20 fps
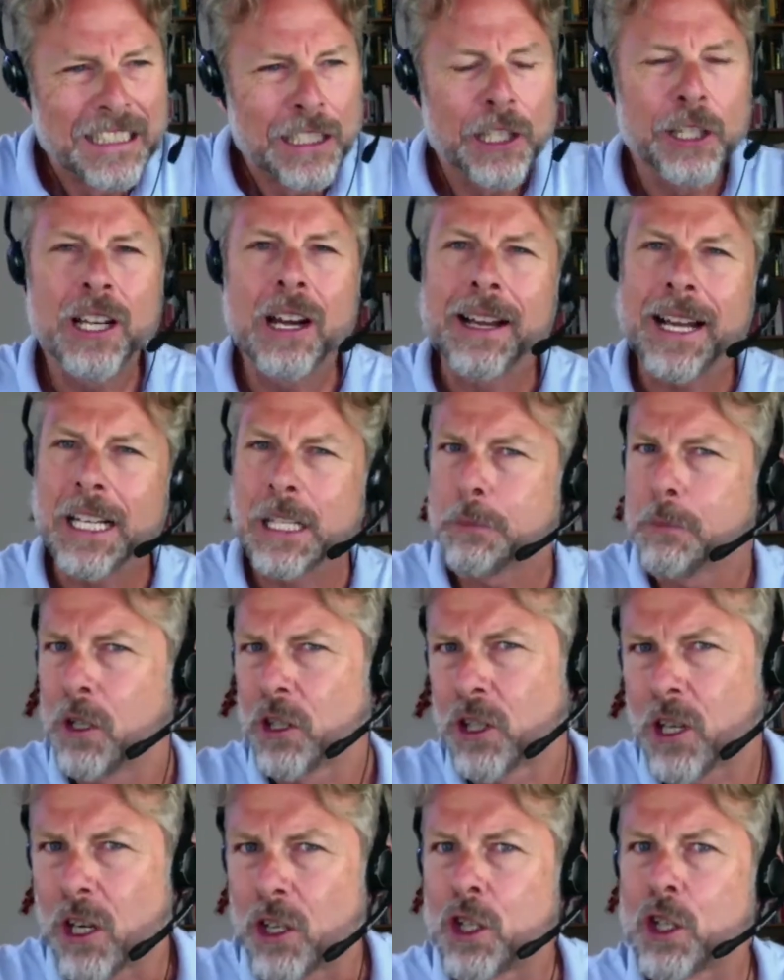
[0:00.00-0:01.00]
you don't get as
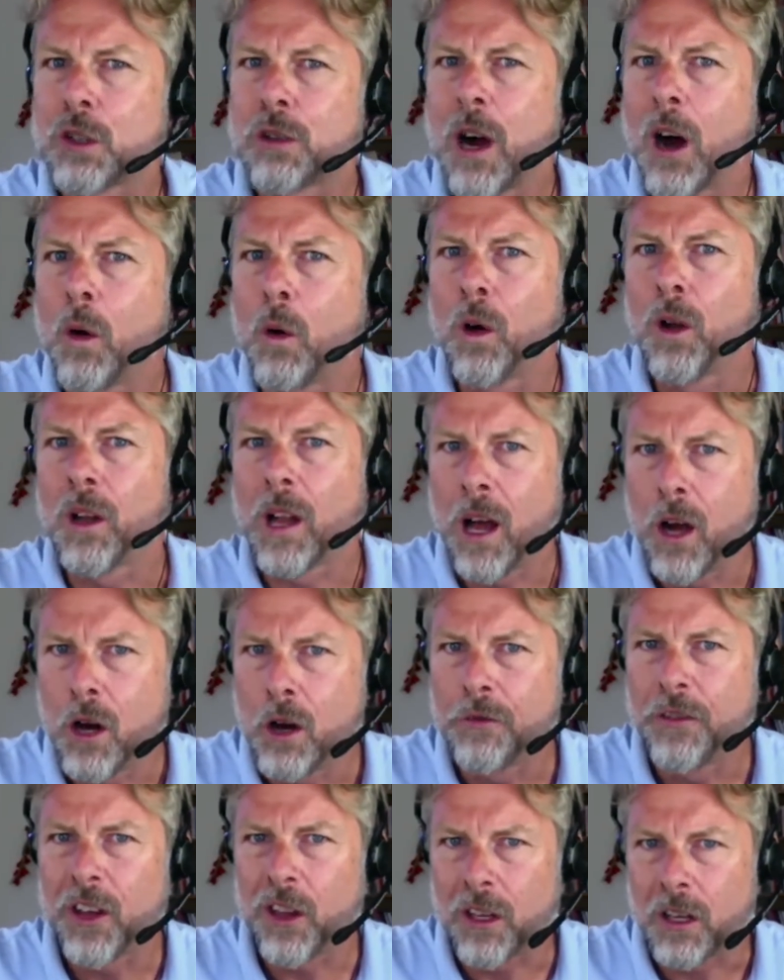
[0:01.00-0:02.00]
much control
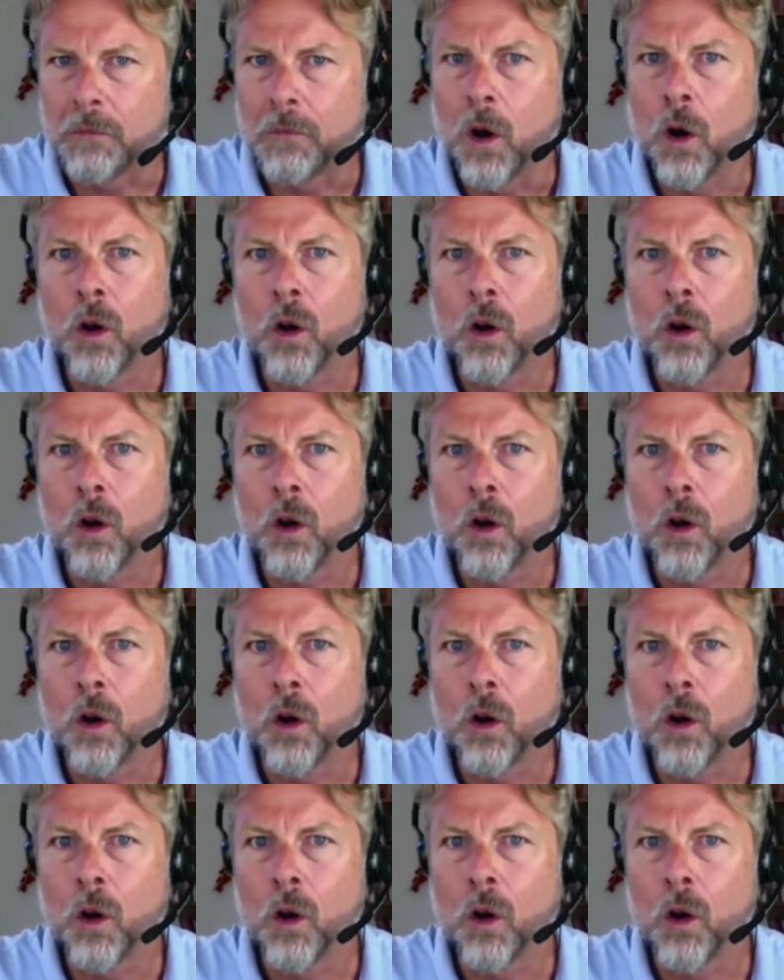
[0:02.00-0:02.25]
over them.